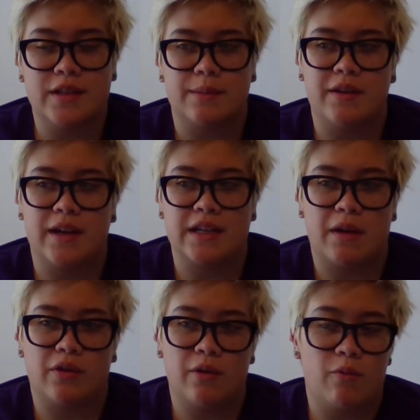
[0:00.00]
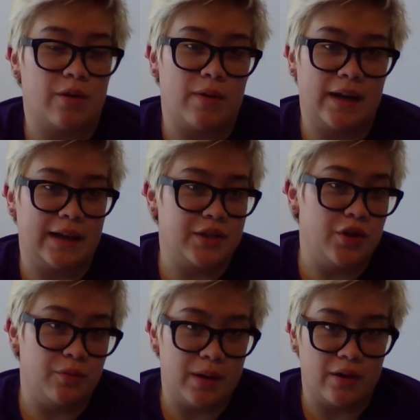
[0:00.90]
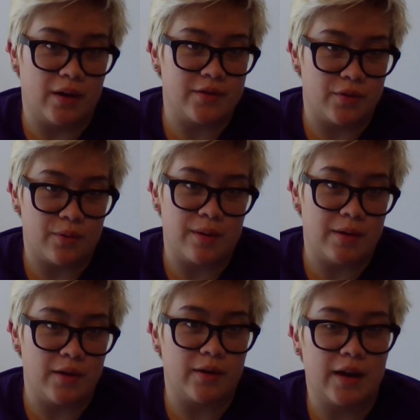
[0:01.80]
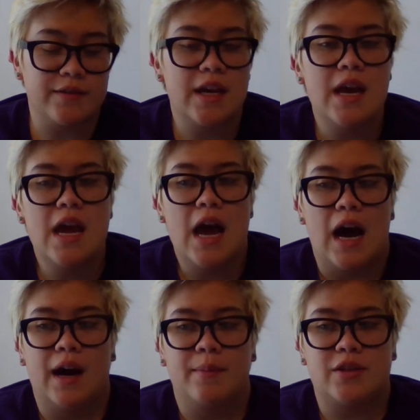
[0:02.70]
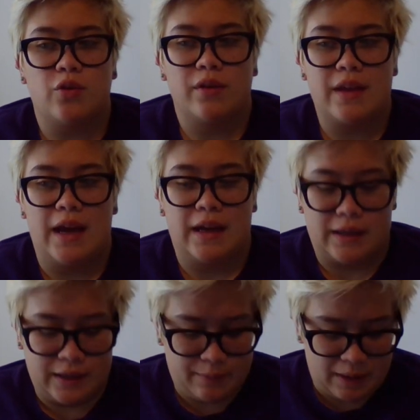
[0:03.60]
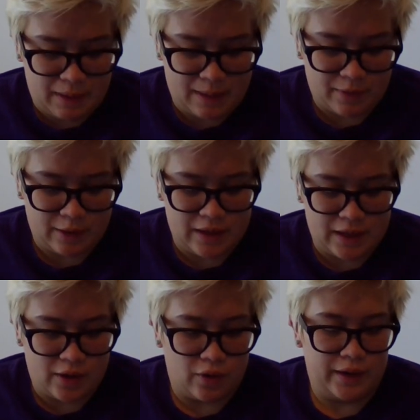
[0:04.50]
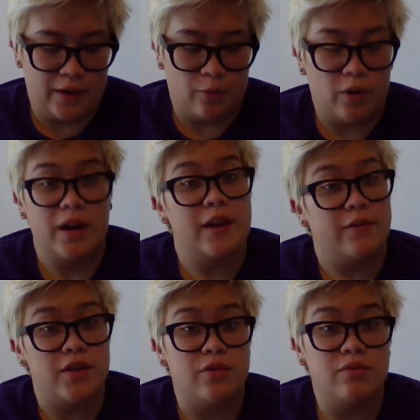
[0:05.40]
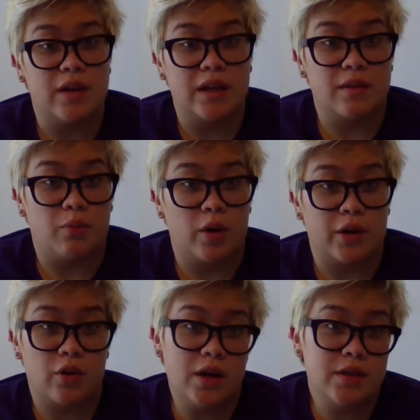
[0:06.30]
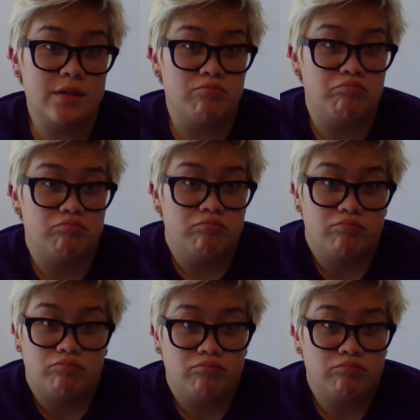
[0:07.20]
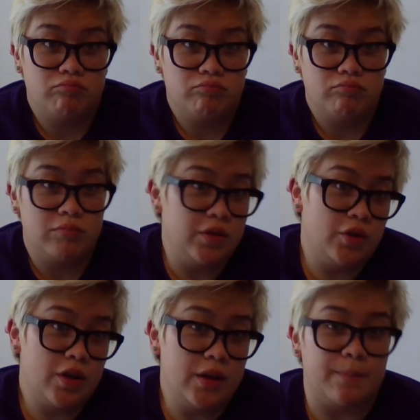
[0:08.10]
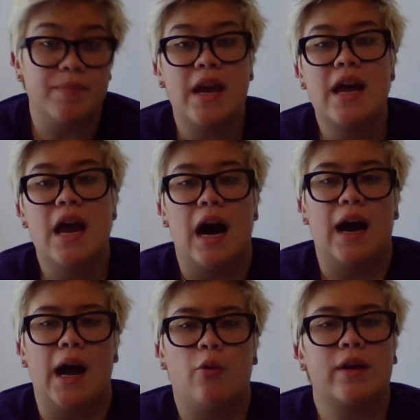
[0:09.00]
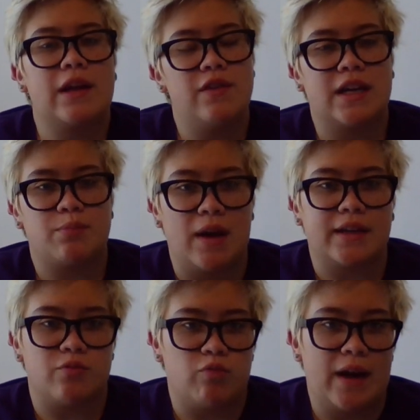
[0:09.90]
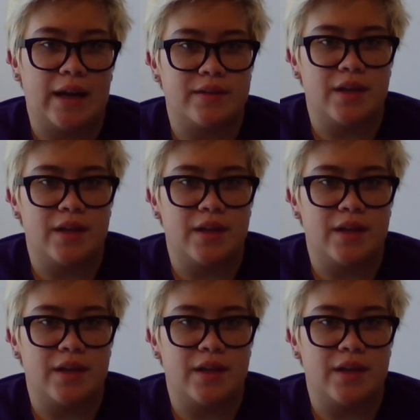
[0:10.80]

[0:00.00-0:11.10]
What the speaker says: Some of you guys may only want to write like 2 paragraphs or 3 paragraphs. It's sort of that academic paper that we did earlier where if you get the point across, you're good. I want to give you guys practice writing.